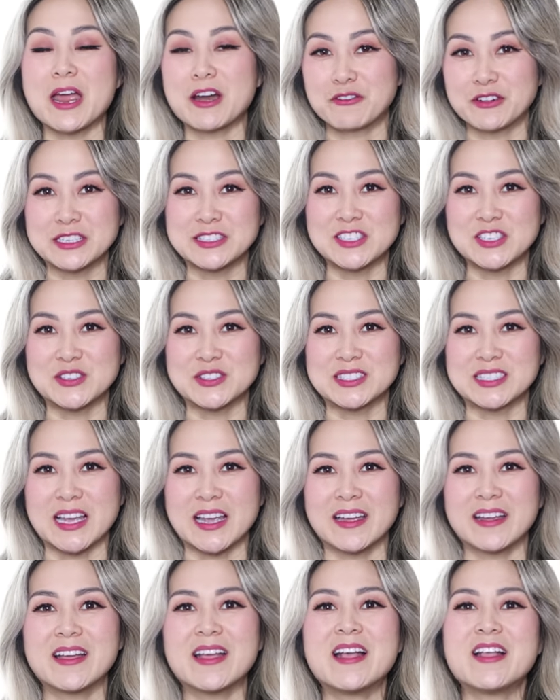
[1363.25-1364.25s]
every
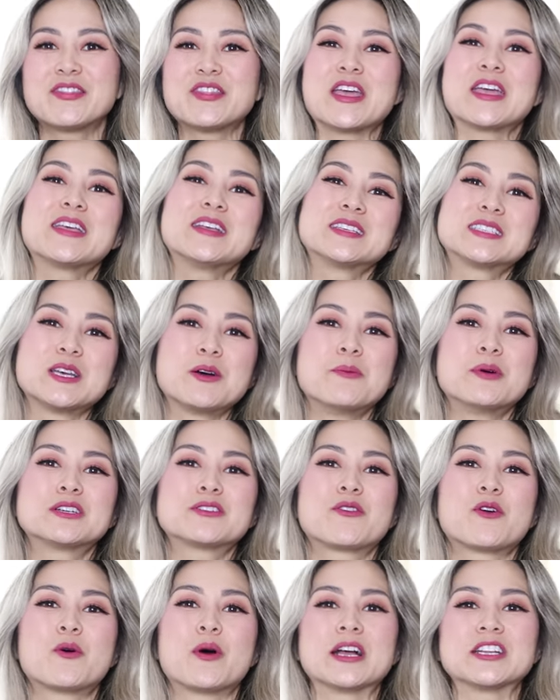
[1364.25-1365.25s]
Tuesday. Thank you so much
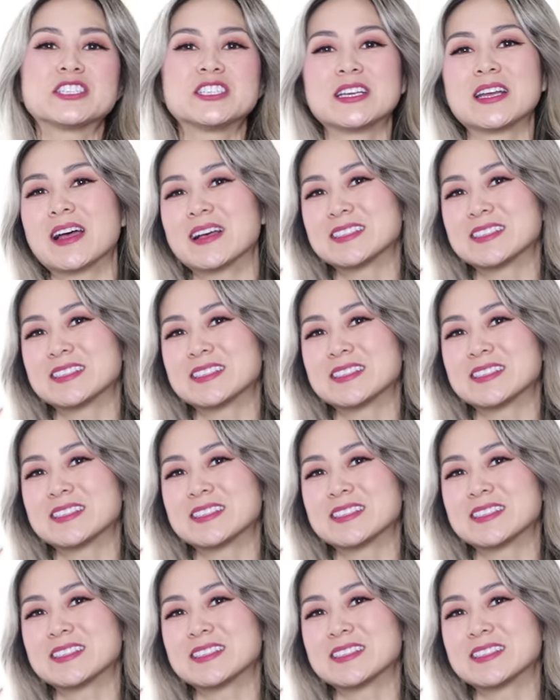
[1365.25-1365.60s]
for watching.